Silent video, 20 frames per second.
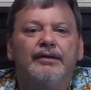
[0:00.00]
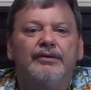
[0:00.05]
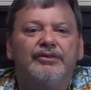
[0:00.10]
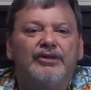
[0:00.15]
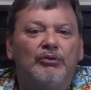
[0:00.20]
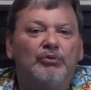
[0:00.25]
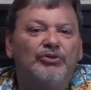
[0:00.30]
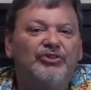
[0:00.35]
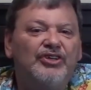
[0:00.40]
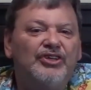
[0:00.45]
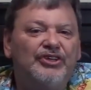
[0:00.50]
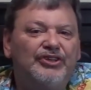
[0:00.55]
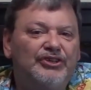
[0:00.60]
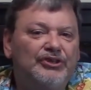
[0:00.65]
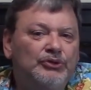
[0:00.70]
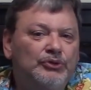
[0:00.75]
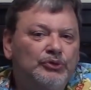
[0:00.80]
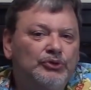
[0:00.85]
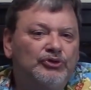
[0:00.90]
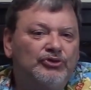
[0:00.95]
There was a
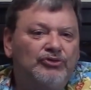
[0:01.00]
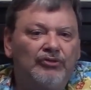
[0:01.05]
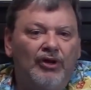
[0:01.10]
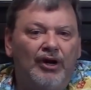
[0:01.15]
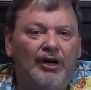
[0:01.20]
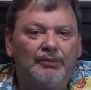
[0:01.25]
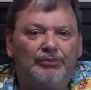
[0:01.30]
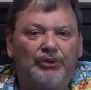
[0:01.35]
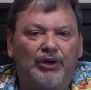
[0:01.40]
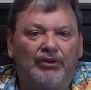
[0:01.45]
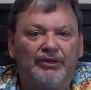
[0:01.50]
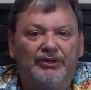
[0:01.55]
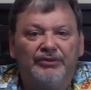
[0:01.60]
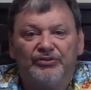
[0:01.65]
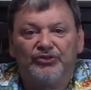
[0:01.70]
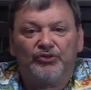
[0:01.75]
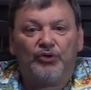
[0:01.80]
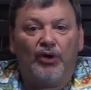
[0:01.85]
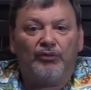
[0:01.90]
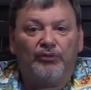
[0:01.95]
huge library of
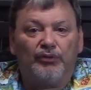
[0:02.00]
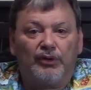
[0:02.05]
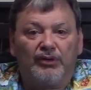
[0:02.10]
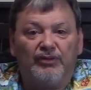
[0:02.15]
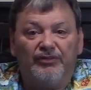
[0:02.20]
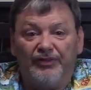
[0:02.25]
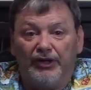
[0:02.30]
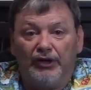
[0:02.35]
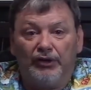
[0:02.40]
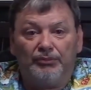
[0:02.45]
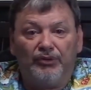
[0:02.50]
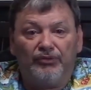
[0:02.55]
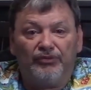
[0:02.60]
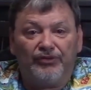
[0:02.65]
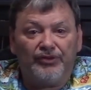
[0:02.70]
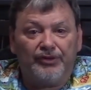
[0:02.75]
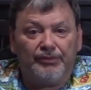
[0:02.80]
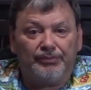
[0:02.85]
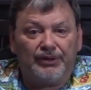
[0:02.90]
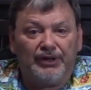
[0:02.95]
software available
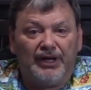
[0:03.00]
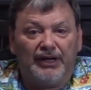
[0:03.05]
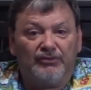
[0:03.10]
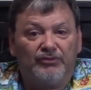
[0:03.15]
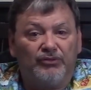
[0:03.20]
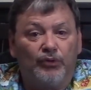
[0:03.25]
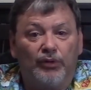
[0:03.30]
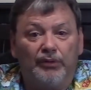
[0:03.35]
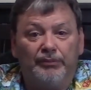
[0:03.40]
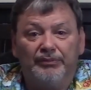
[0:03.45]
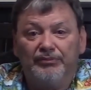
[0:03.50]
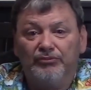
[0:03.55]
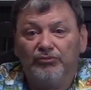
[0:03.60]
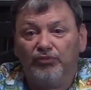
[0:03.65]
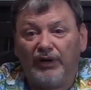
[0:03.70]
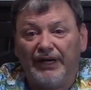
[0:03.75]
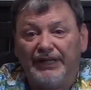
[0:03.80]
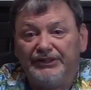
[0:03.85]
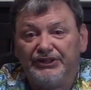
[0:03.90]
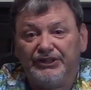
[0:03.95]
for the platform,
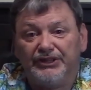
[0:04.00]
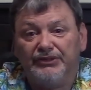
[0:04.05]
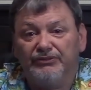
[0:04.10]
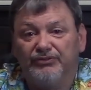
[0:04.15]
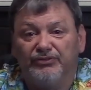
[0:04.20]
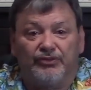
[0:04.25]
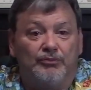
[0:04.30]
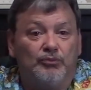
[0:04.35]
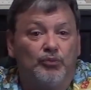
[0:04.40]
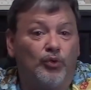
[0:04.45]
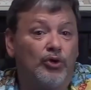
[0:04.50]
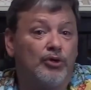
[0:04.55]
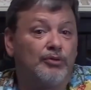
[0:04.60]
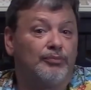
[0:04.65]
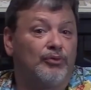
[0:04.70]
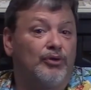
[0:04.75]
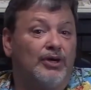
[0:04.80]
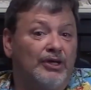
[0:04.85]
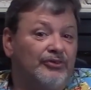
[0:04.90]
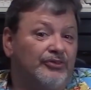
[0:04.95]
ranging from word
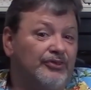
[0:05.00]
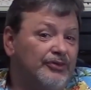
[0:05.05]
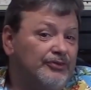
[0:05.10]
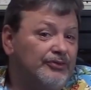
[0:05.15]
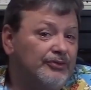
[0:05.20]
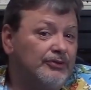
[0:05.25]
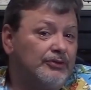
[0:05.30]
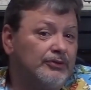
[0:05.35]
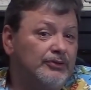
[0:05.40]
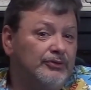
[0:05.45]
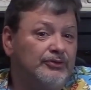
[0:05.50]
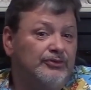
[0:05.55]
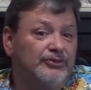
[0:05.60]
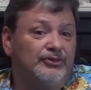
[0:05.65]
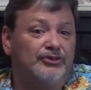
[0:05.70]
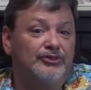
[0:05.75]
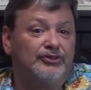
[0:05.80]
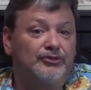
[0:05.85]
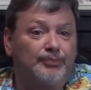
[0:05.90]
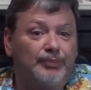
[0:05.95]
processors
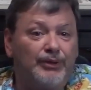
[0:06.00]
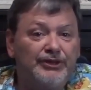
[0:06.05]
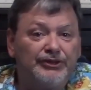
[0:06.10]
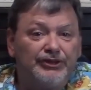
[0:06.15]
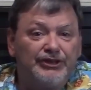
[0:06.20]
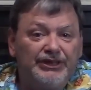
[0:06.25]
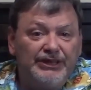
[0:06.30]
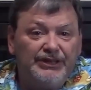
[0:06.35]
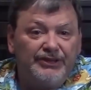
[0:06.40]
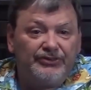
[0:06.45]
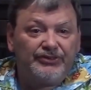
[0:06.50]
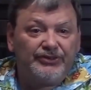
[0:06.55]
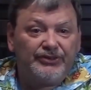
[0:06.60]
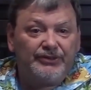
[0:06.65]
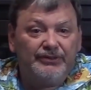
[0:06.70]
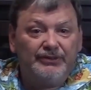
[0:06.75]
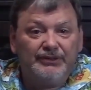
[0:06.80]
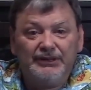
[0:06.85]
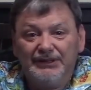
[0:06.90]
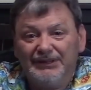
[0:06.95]
to spreadsheets
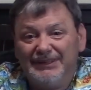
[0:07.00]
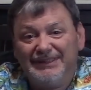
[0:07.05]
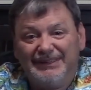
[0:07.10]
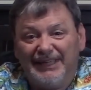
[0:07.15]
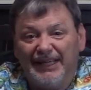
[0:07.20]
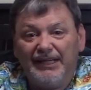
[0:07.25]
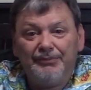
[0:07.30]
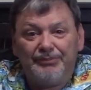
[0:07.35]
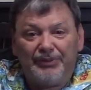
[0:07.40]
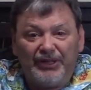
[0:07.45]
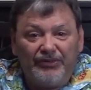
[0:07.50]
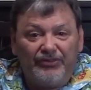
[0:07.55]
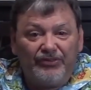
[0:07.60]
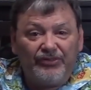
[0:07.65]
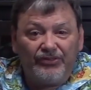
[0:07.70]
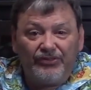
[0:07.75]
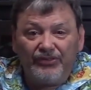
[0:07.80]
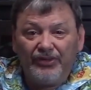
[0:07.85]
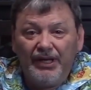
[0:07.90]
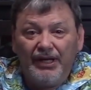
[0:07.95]
to
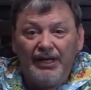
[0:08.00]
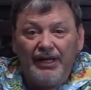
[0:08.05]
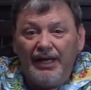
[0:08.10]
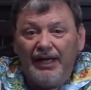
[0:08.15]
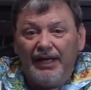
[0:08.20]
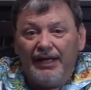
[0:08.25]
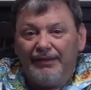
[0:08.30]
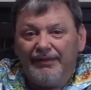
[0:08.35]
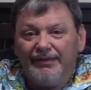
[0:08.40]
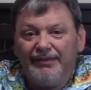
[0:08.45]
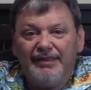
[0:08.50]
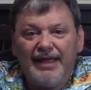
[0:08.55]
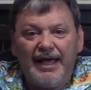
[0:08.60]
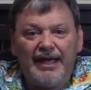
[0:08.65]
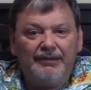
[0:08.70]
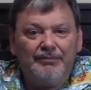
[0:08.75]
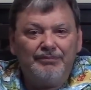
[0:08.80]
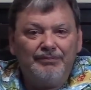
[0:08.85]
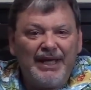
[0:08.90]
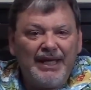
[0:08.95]
databases,
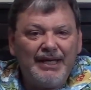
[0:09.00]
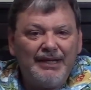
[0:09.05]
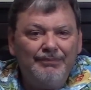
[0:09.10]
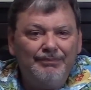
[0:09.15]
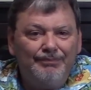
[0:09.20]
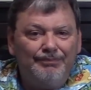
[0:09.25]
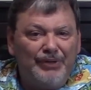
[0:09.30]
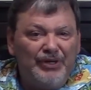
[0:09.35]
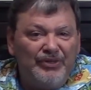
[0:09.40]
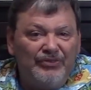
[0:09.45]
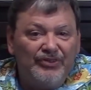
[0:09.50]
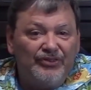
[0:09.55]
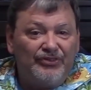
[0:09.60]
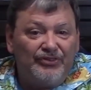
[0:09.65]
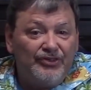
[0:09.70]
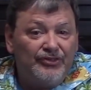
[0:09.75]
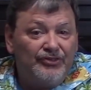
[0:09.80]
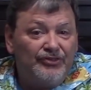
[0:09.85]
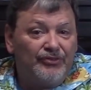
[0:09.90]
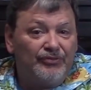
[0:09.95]
that made
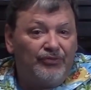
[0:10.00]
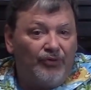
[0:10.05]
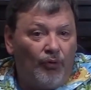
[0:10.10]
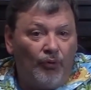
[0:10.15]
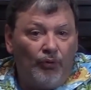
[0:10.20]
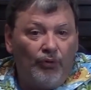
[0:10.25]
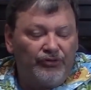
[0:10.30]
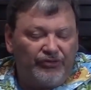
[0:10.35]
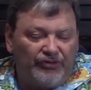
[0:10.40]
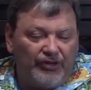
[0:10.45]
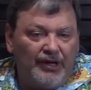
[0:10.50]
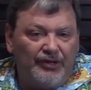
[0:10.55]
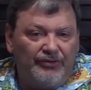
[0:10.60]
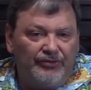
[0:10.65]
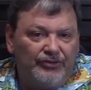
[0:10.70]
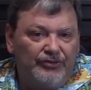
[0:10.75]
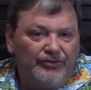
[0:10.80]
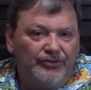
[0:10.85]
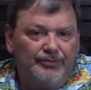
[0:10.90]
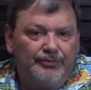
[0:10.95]
businesses of all
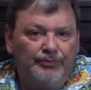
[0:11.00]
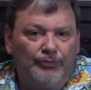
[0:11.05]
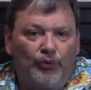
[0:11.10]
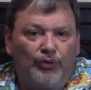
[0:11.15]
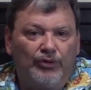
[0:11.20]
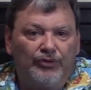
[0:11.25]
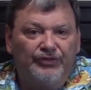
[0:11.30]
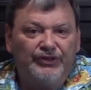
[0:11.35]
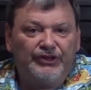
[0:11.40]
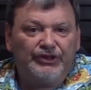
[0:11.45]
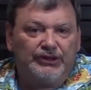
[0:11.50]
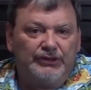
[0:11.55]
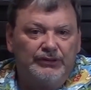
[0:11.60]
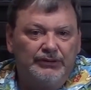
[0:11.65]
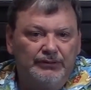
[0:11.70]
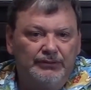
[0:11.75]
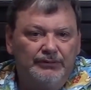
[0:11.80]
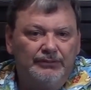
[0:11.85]
sizes more efficient.